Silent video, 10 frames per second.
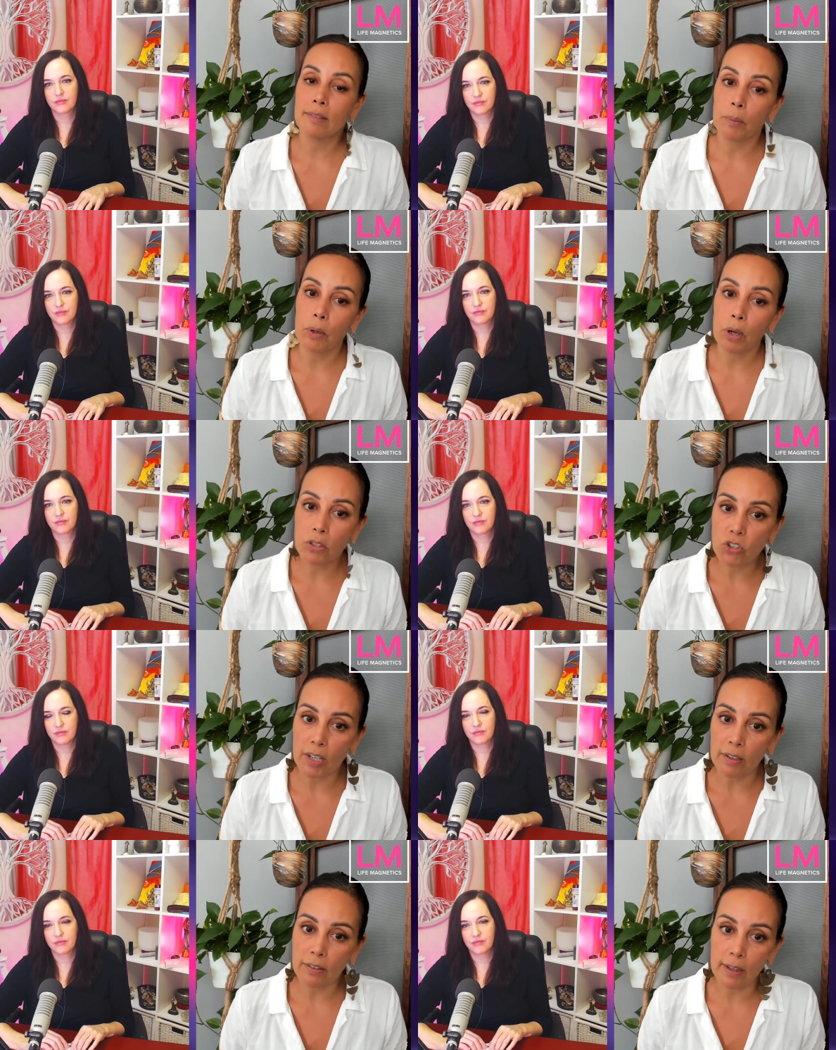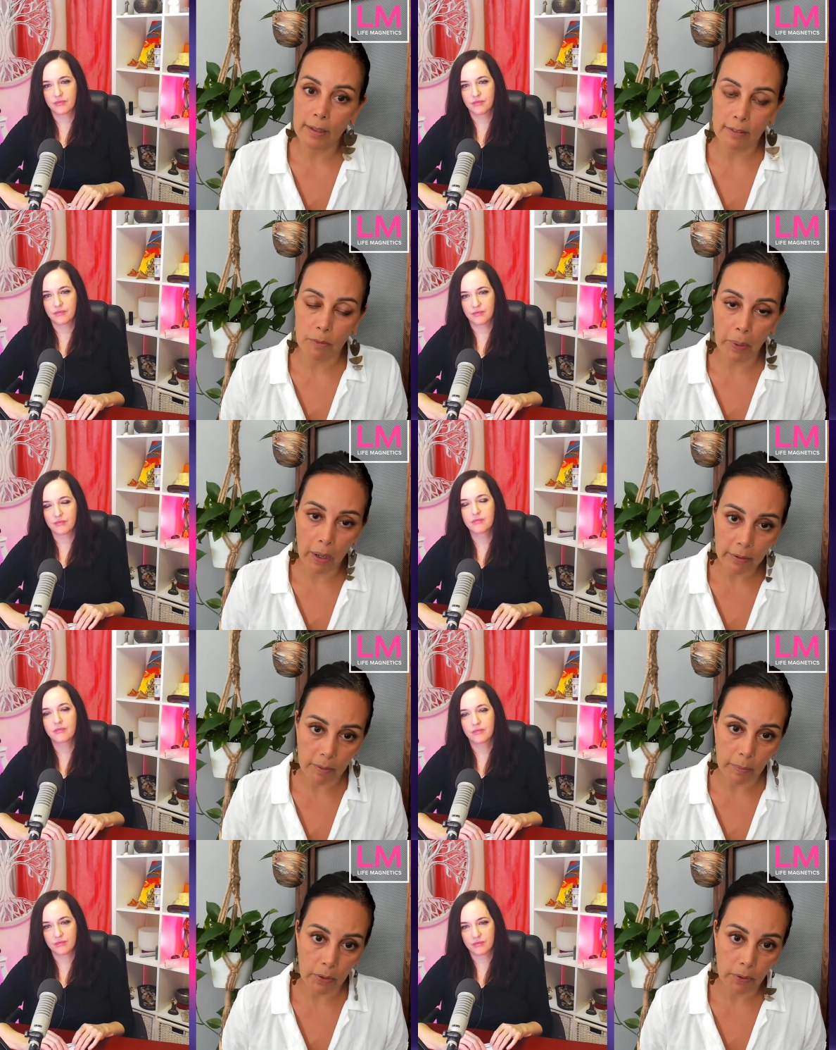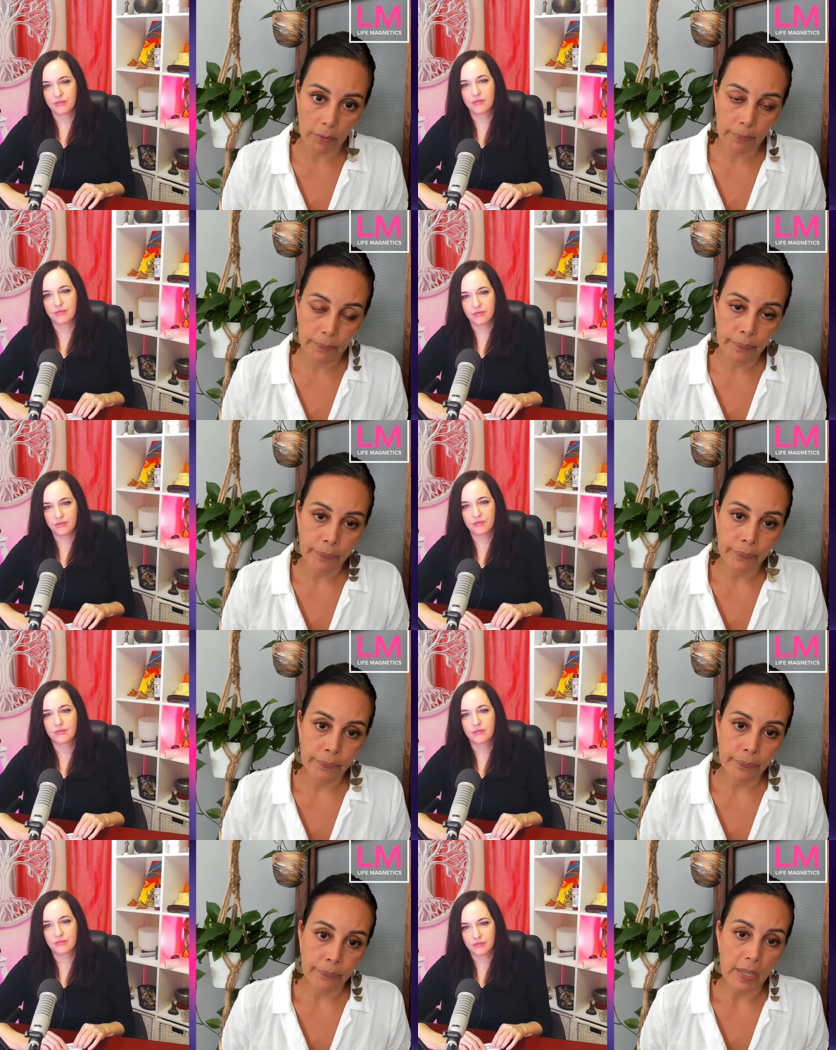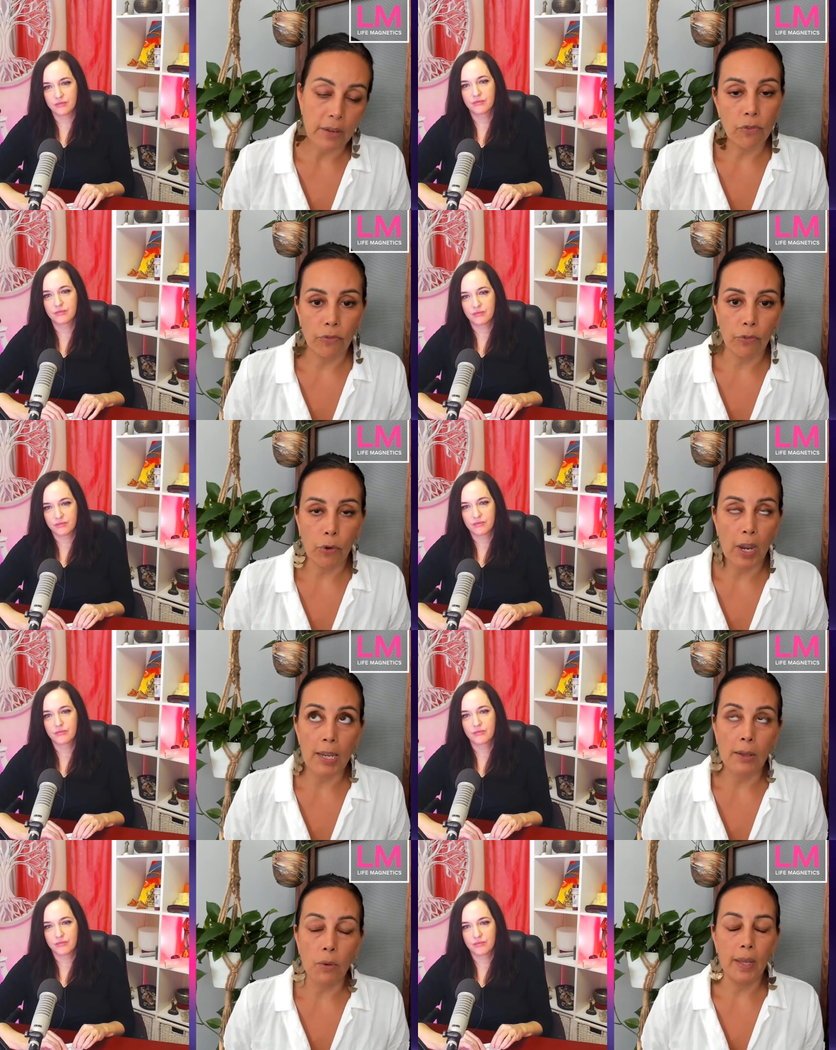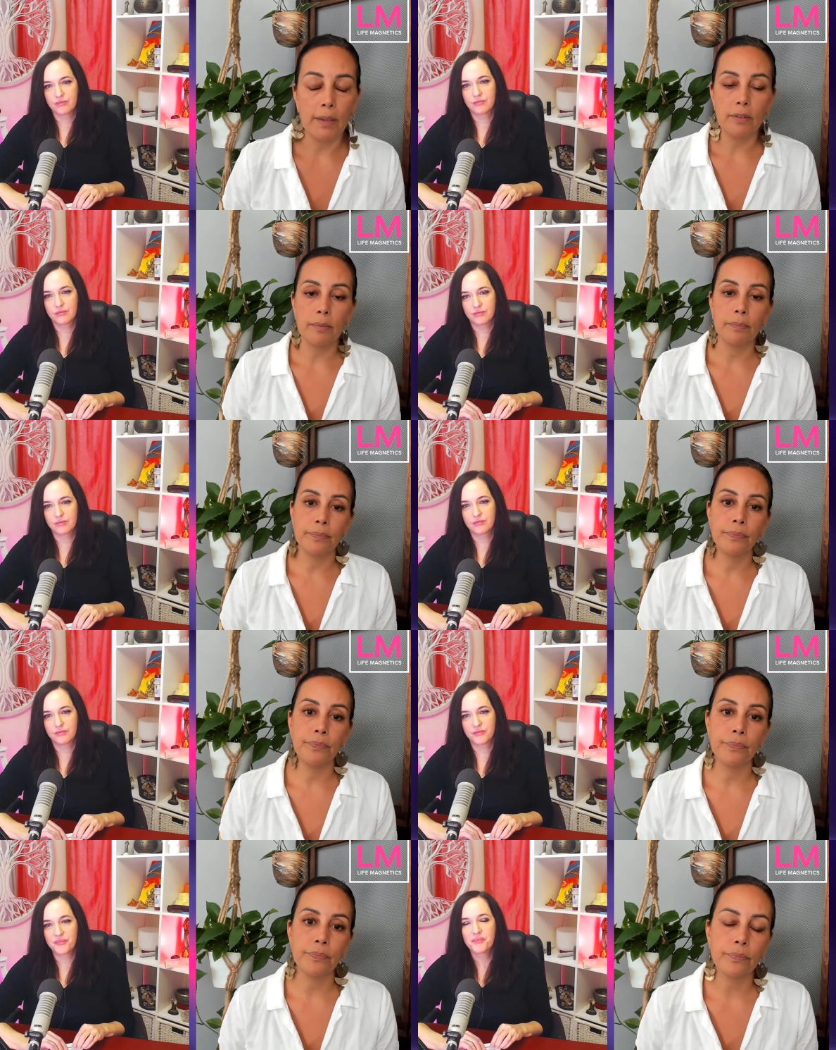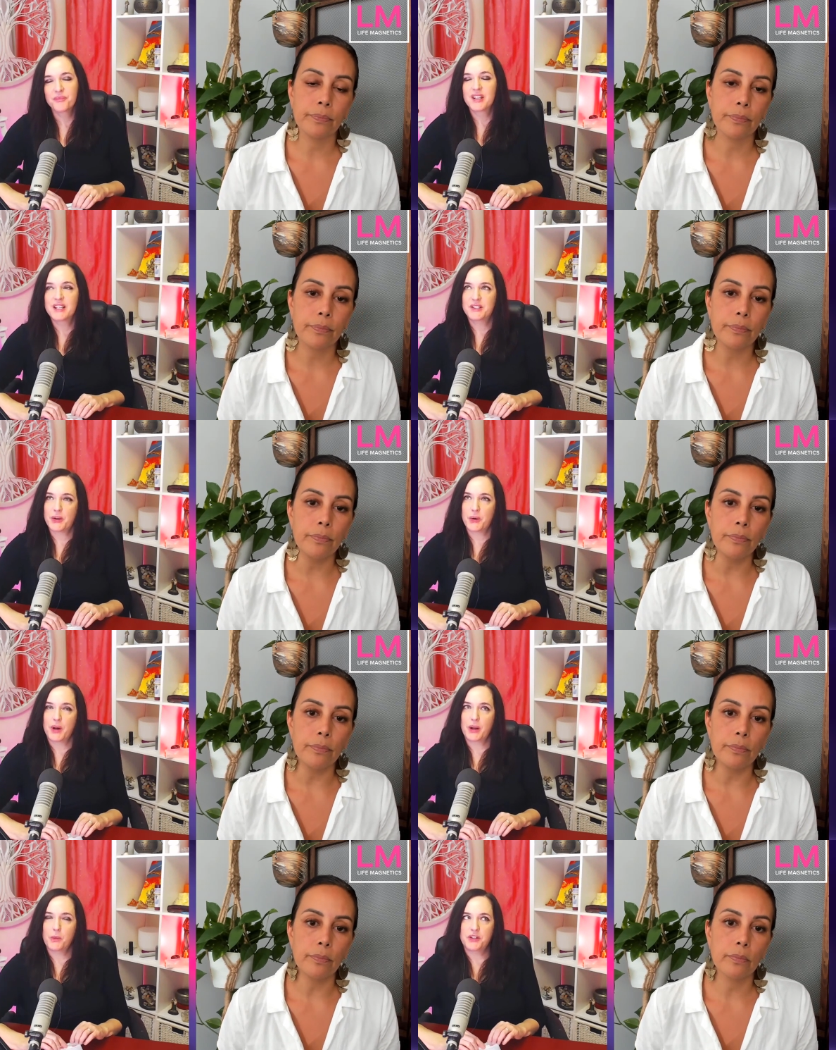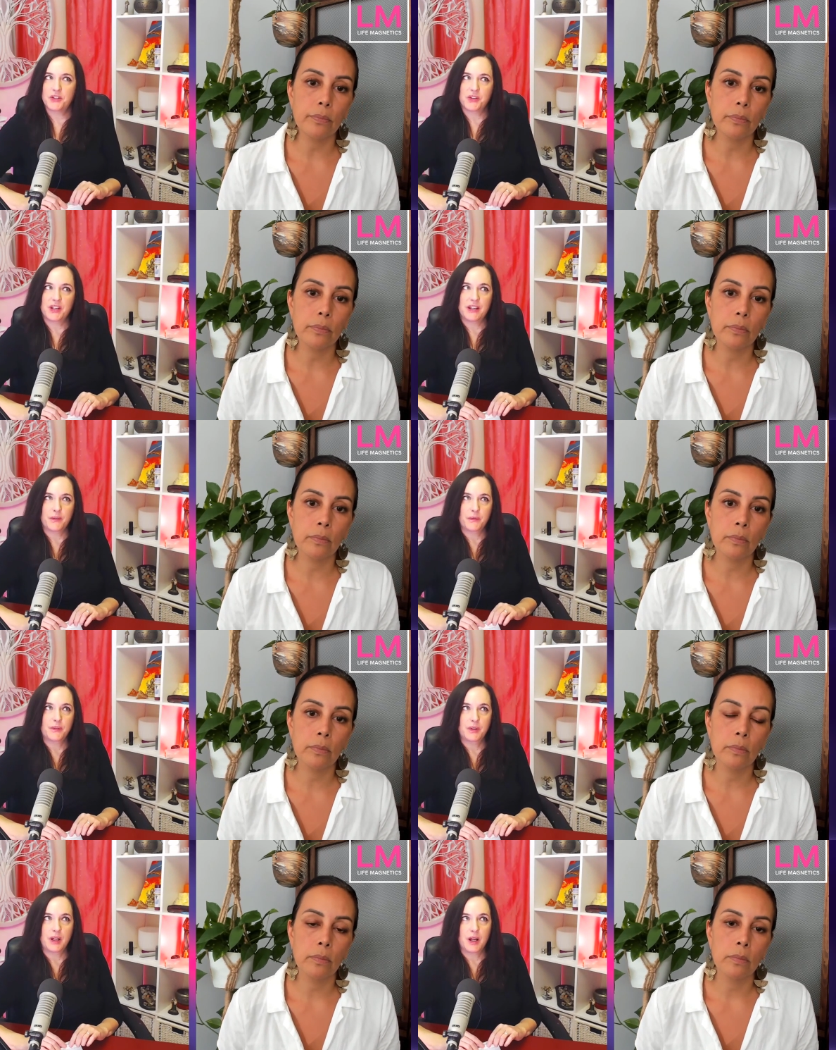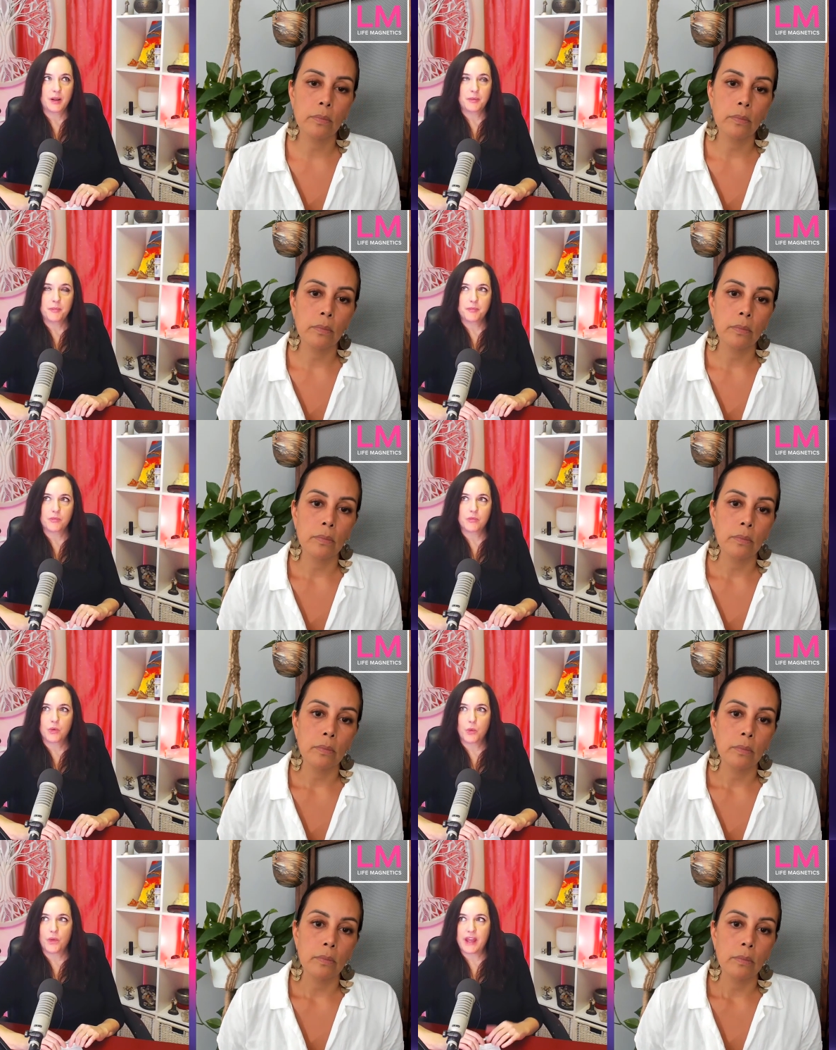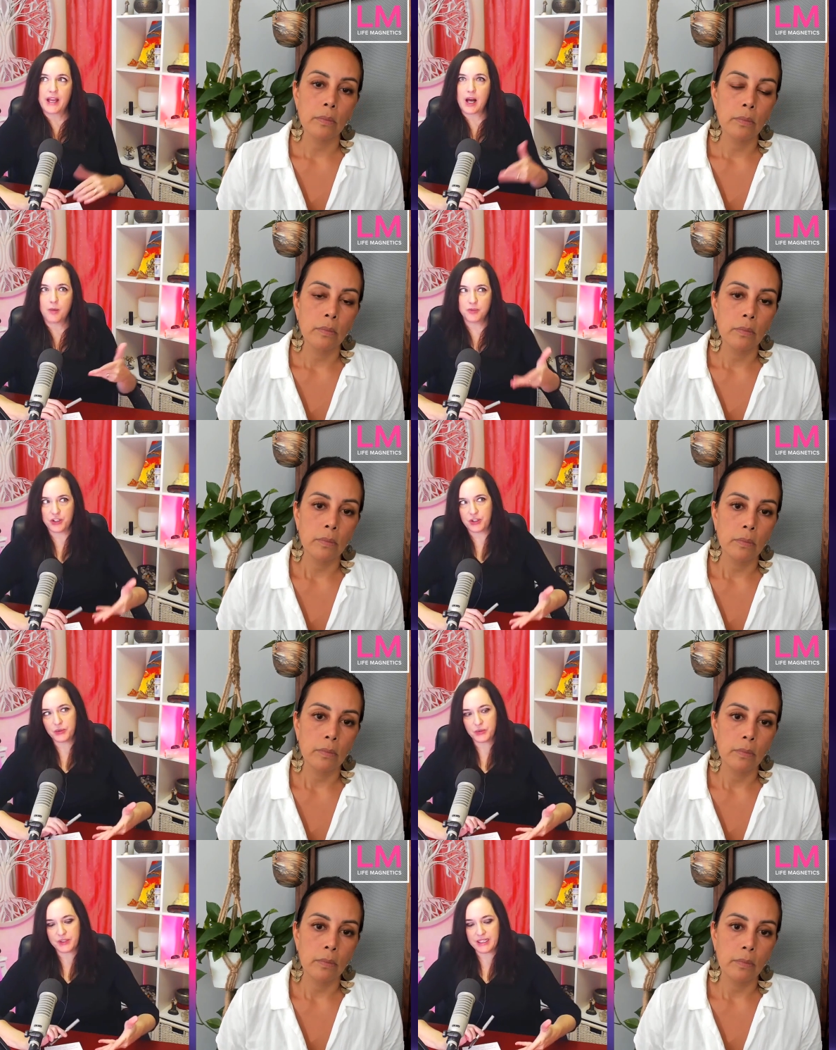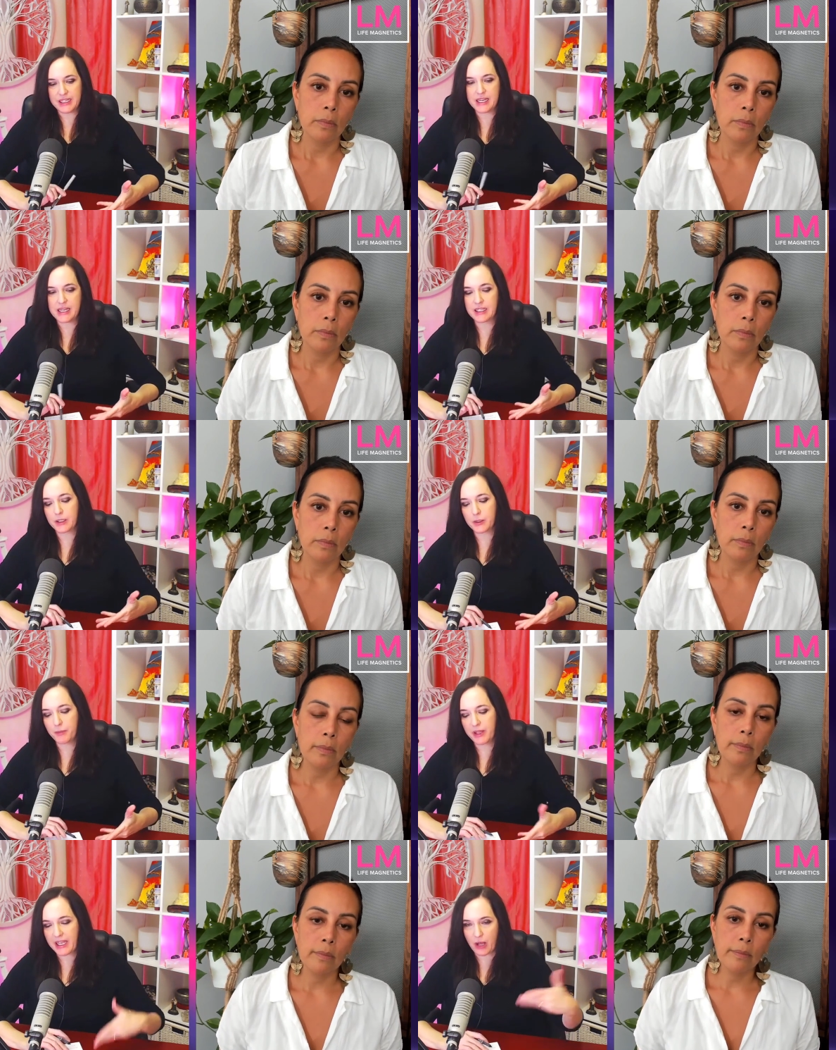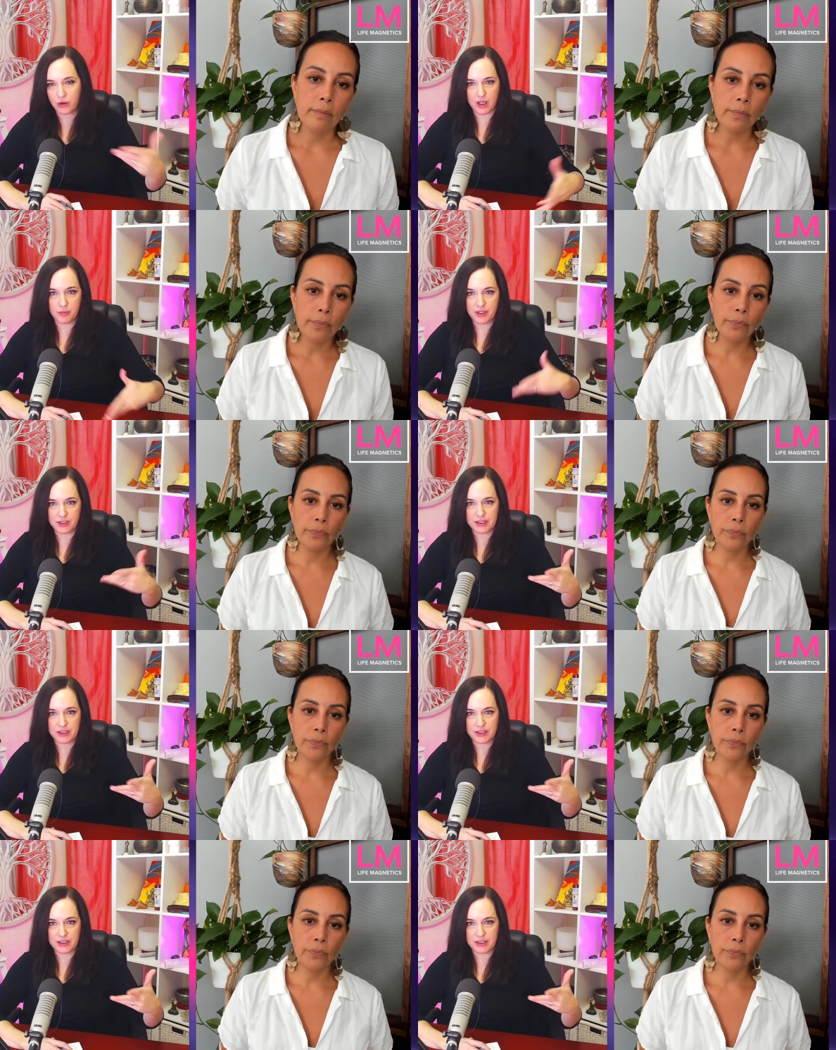Speaker 1: subconscious that that's possible in a variety of ways
Speaker 2: so i wonder if uh, they come to you seeking an outcome in